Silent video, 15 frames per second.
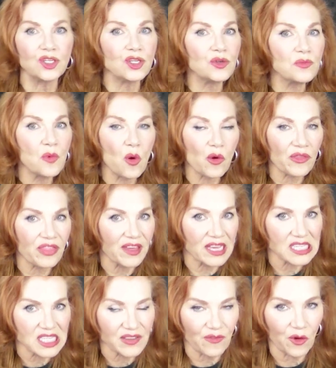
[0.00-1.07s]
Do more
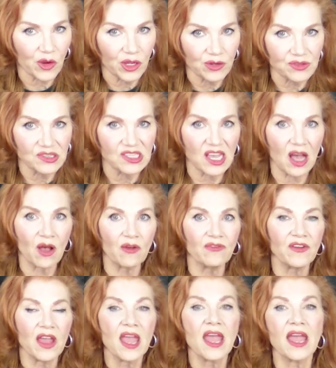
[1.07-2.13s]
things for
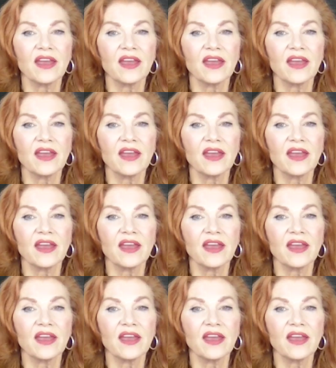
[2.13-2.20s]
yourself,